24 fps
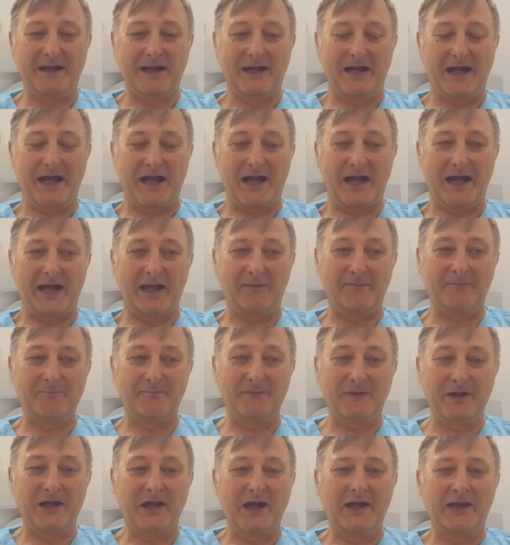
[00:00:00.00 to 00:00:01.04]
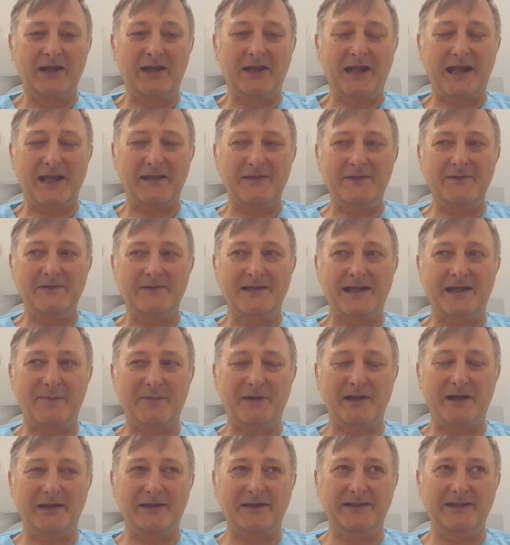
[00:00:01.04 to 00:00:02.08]
Can you tell me a
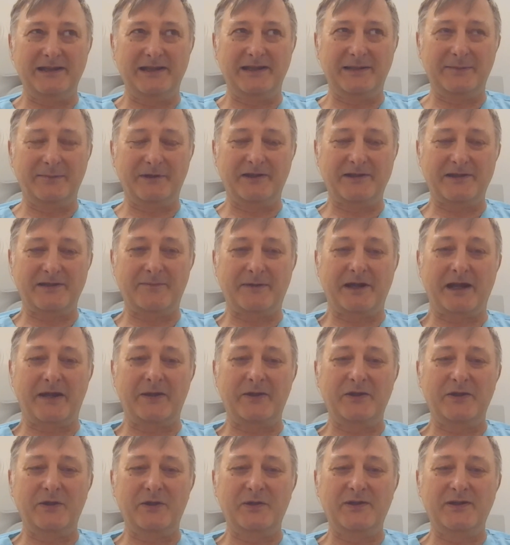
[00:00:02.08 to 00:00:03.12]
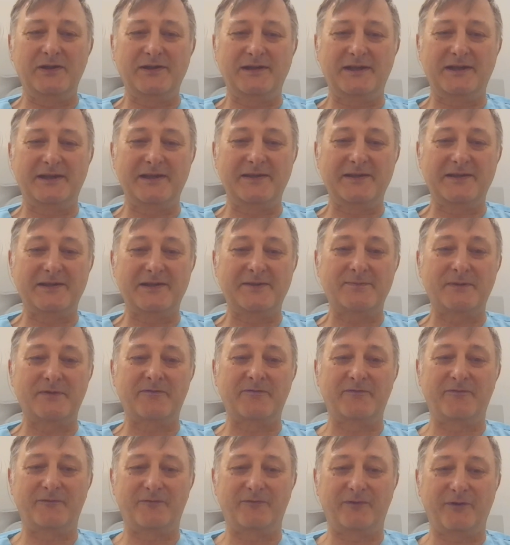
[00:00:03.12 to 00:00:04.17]
little bit about you and your tinnitus
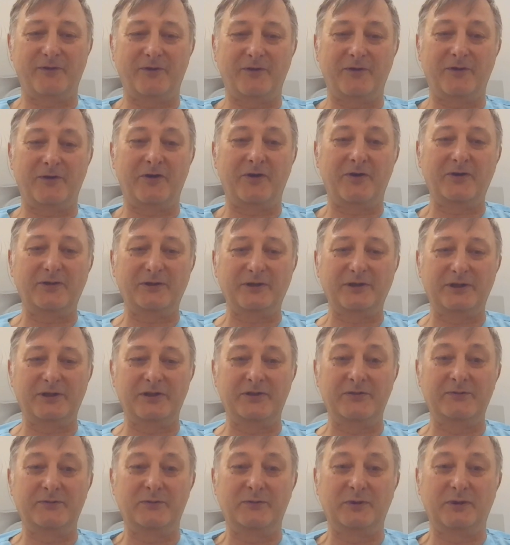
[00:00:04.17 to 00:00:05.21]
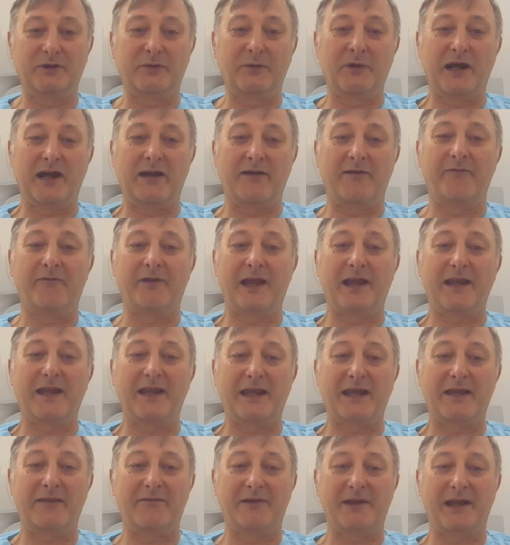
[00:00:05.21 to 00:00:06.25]
before you were aware of
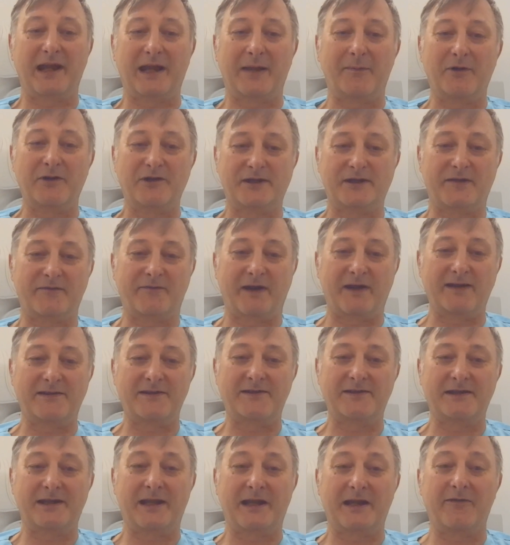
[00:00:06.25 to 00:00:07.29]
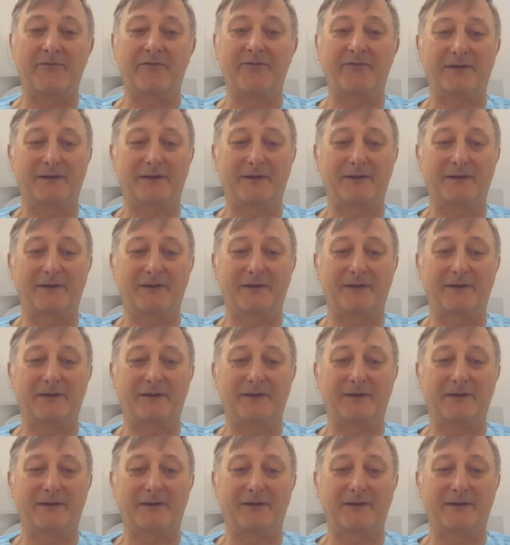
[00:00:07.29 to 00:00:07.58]
Lenire and how much it affected your life?